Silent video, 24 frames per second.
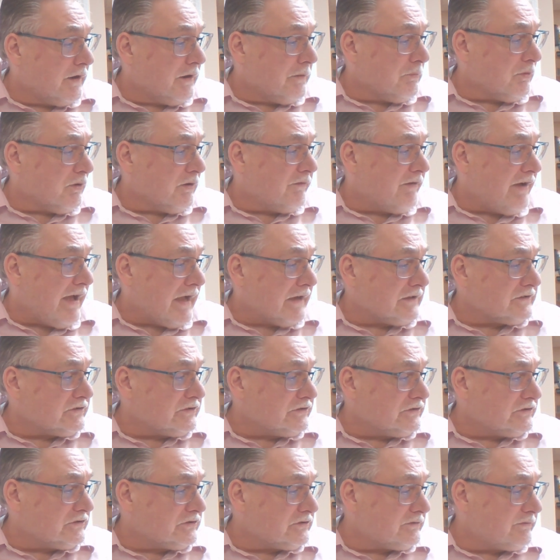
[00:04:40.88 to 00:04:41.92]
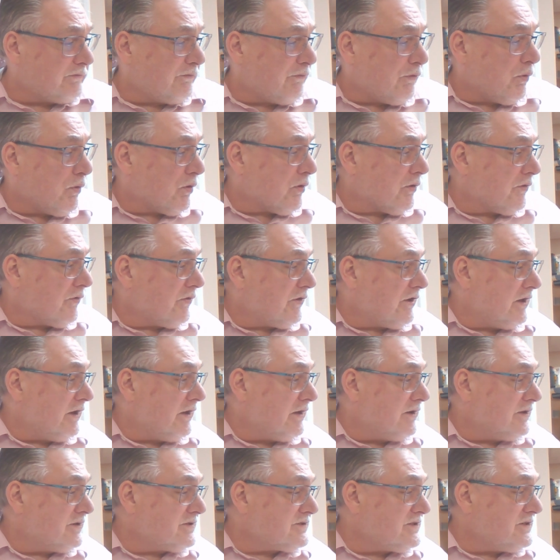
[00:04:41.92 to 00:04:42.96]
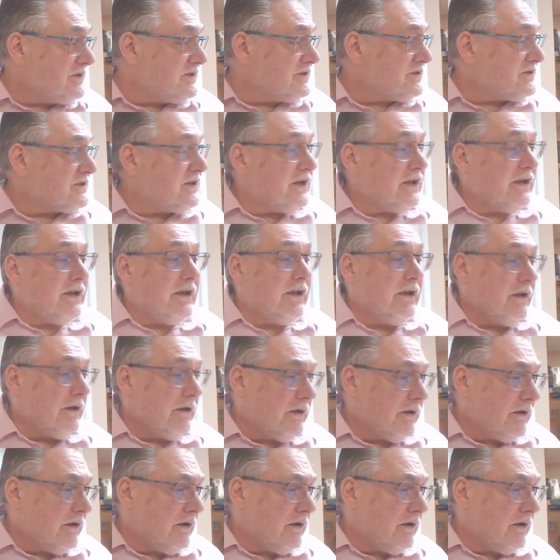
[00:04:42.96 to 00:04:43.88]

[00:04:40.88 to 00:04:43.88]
number of X's for the CZ